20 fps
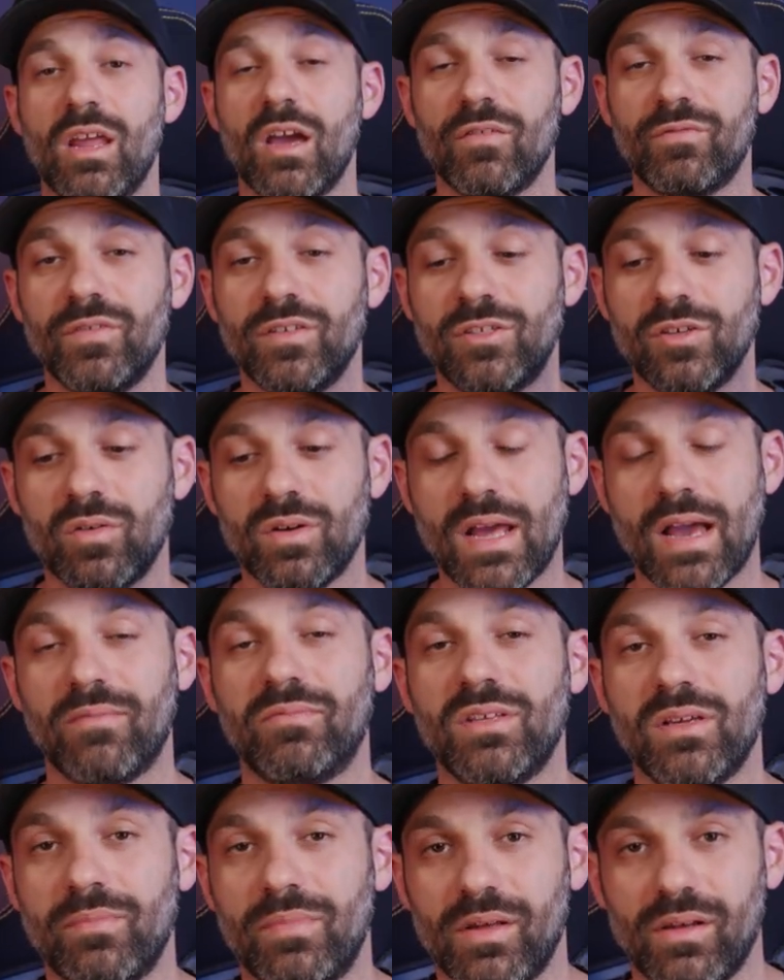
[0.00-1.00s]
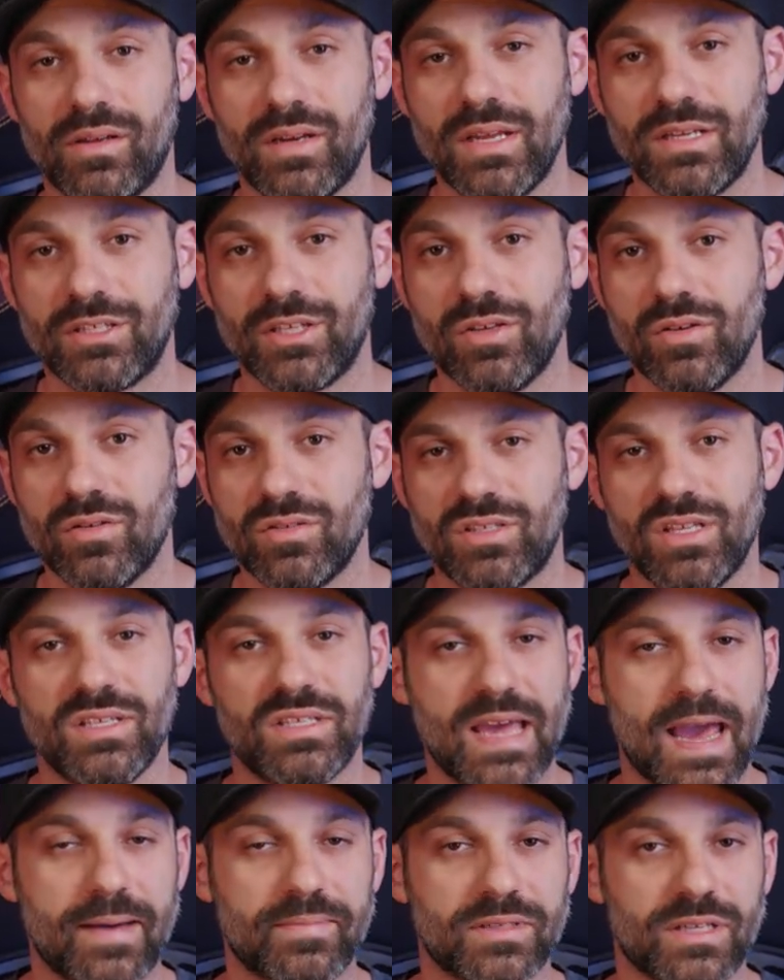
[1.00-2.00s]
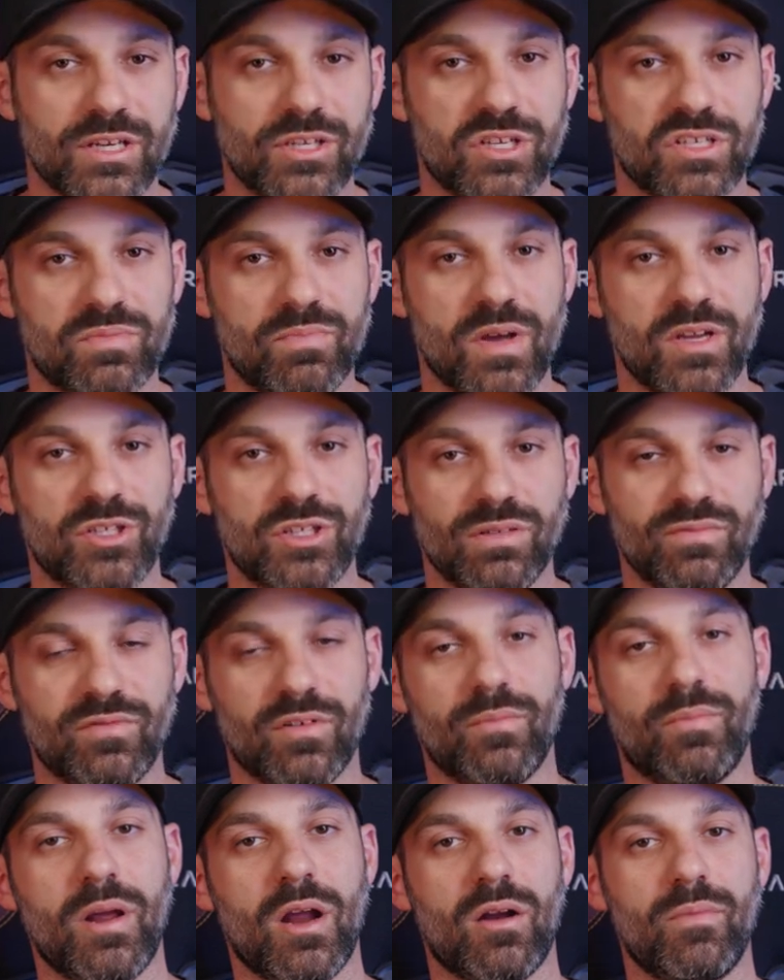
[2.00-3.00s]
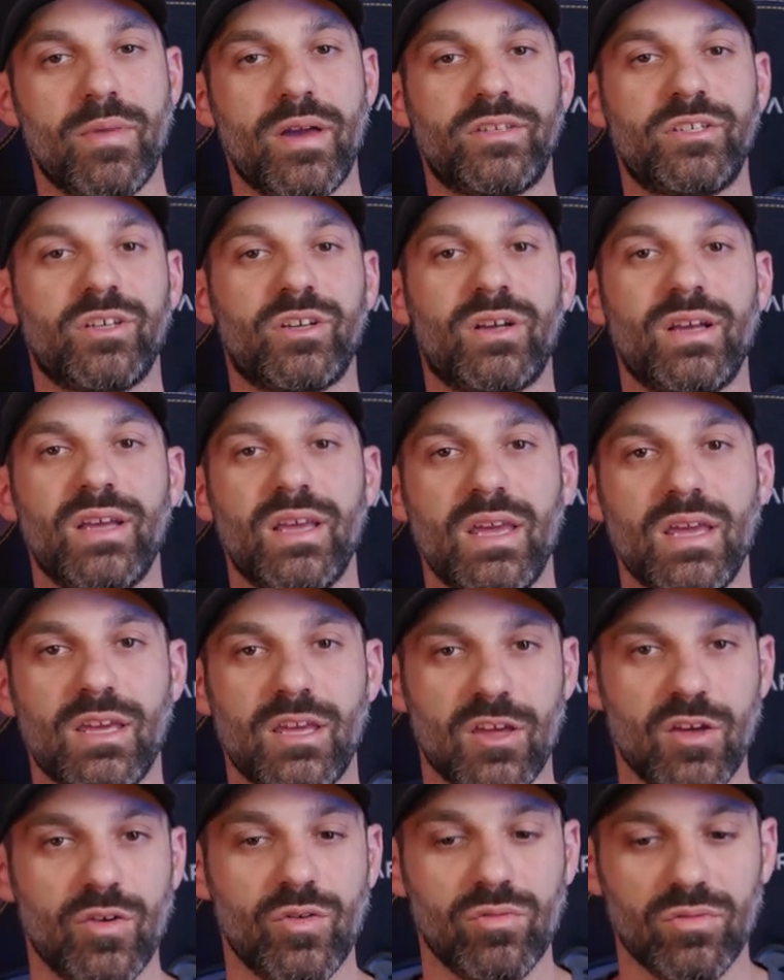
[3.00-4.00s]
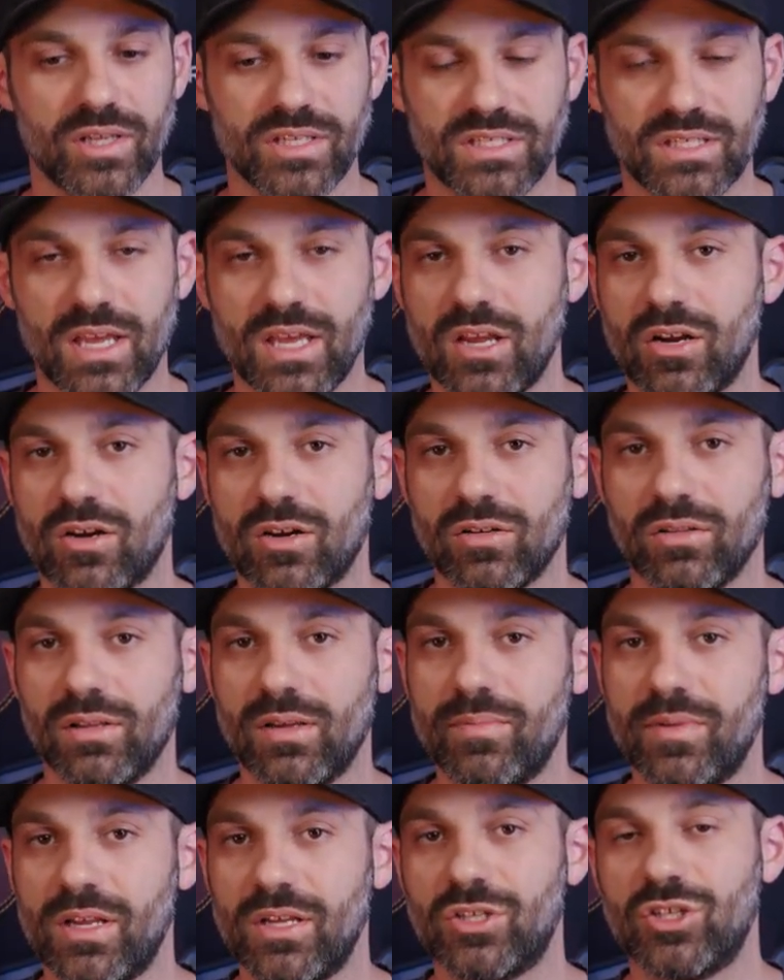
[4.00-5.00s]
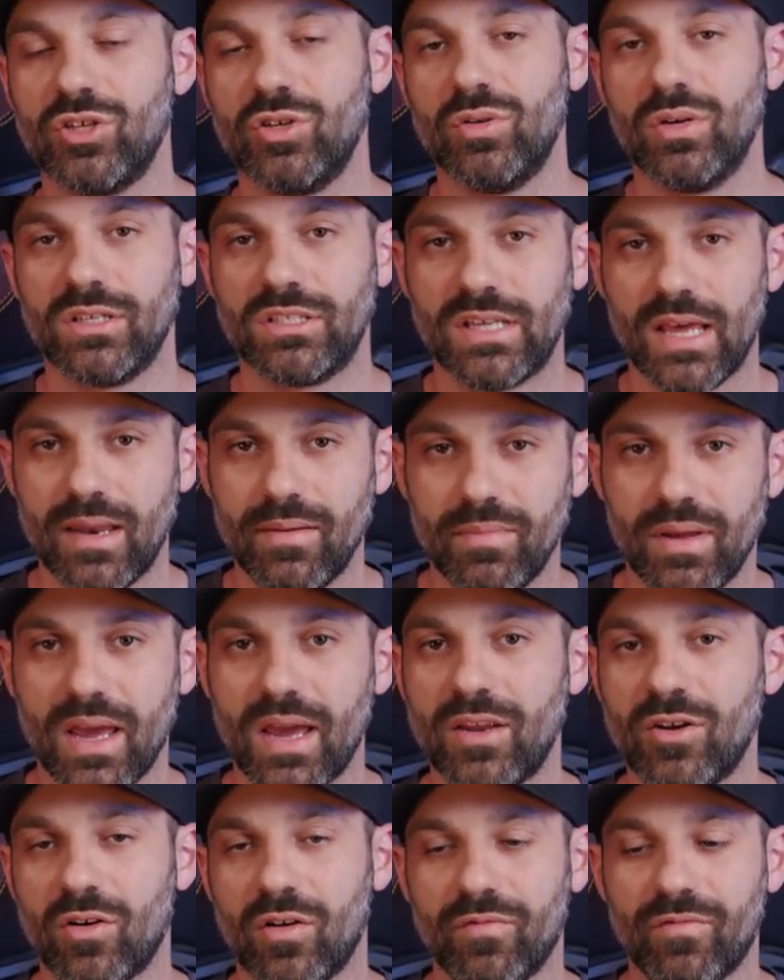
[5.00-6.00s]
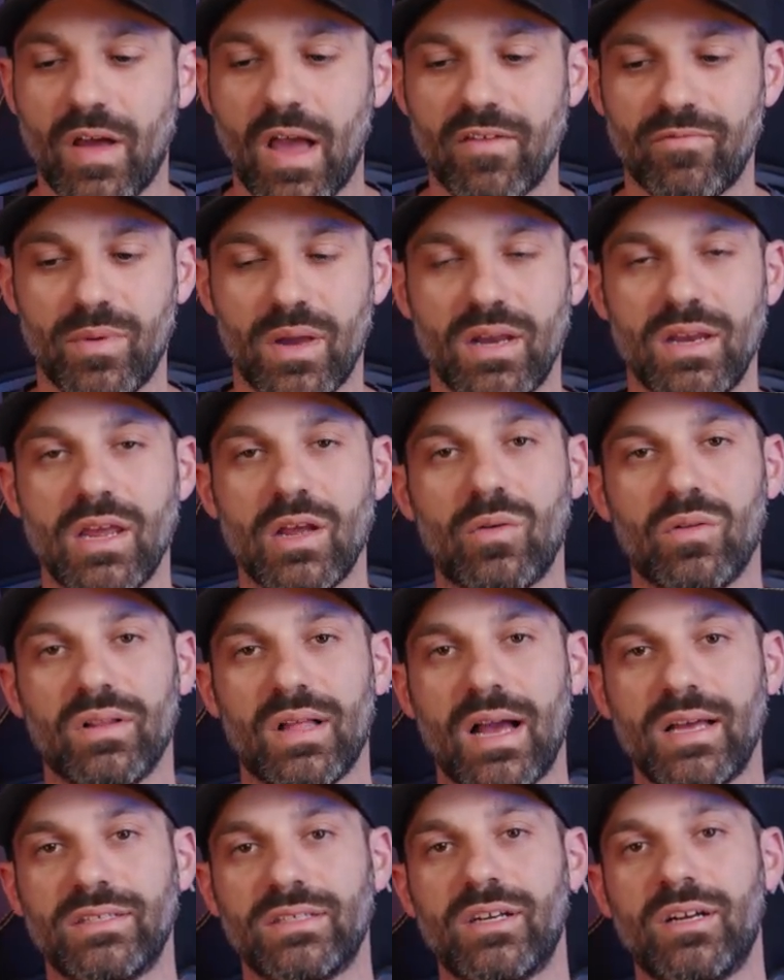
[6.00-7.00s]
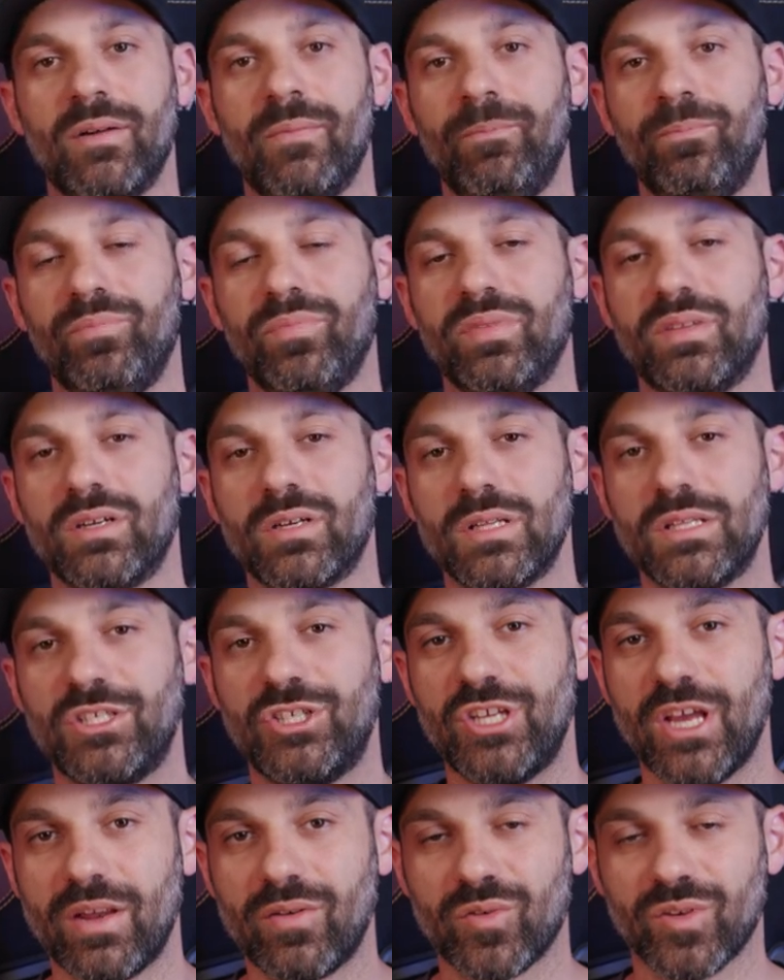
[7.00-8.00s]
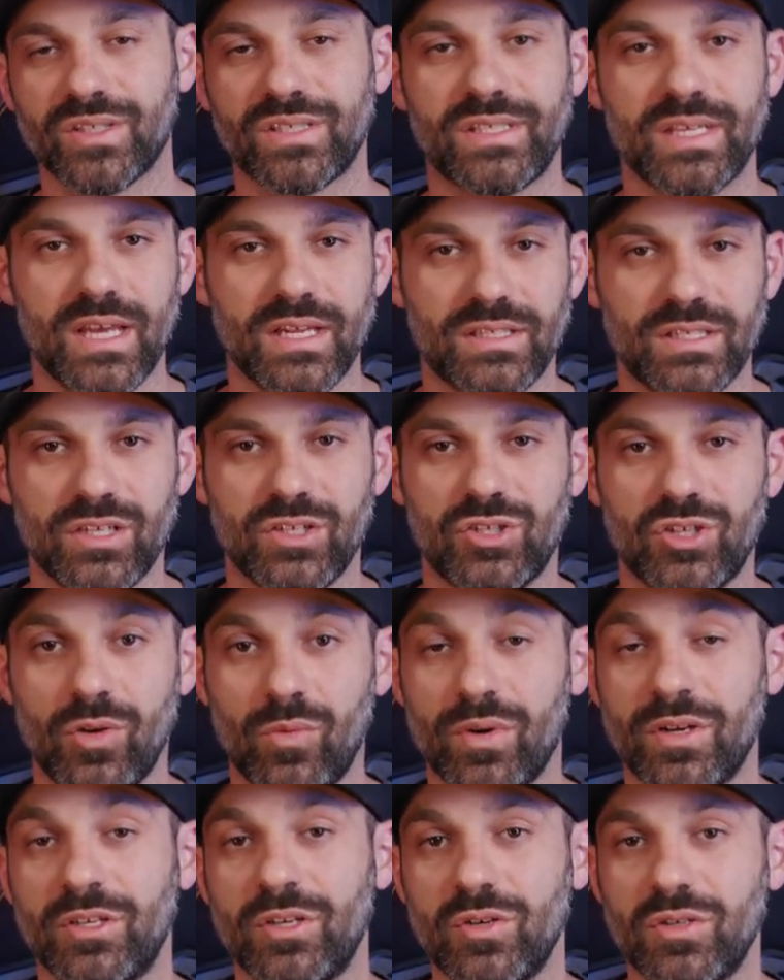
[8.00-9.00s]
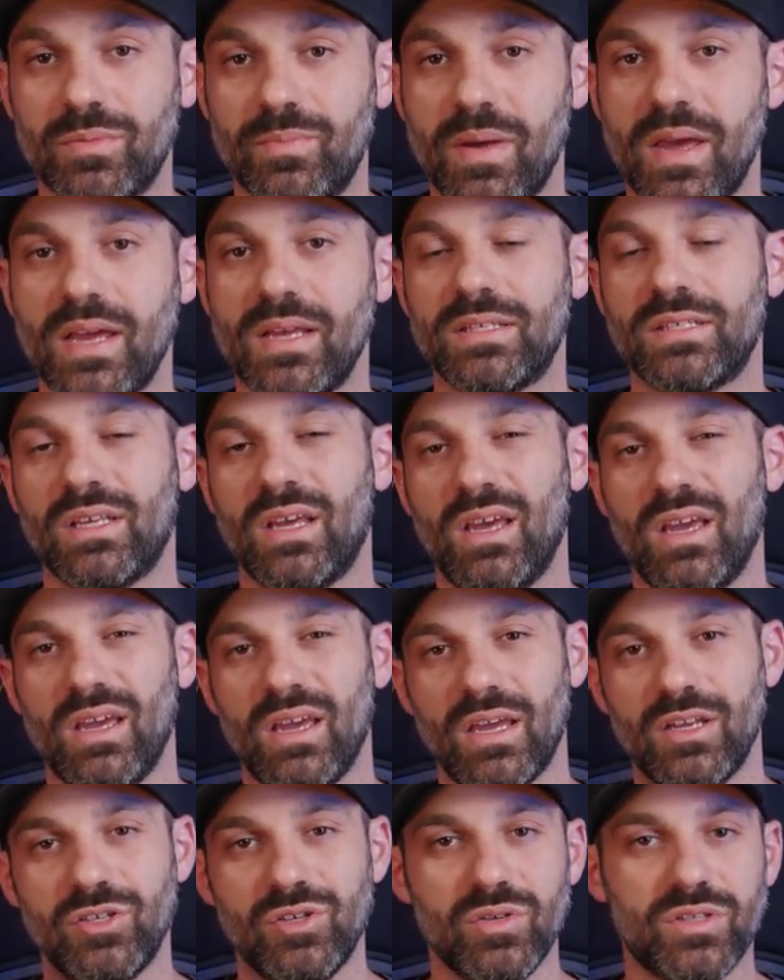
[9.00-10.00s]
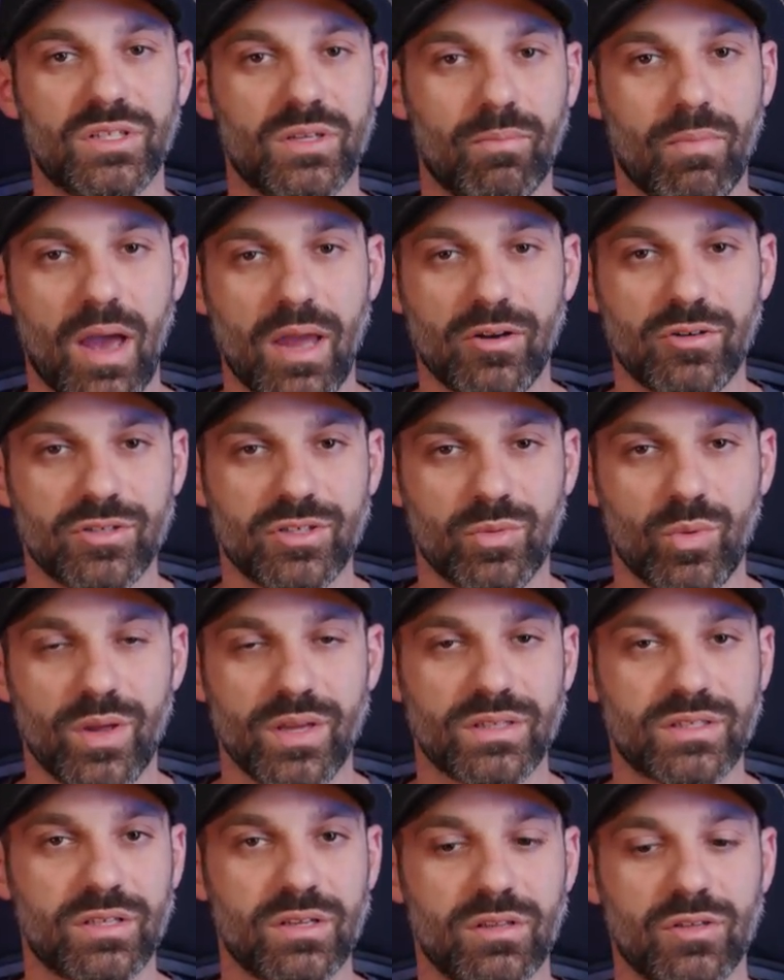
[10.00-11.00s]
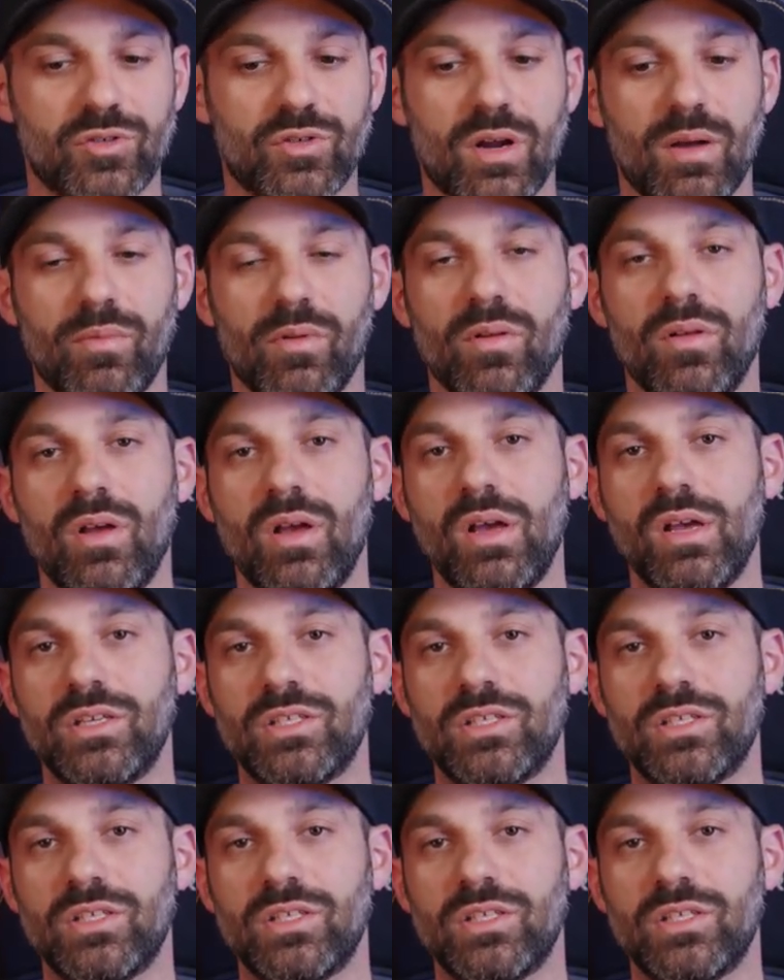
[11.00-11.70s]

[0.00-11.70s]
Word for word: Now, if you don't have the ability to use these apps I just mentioned for parametric EQ, let's say you're limited to a 10 band or a five band equalizer, their general sense is to reduce bass and do some minor tweaks to the treble.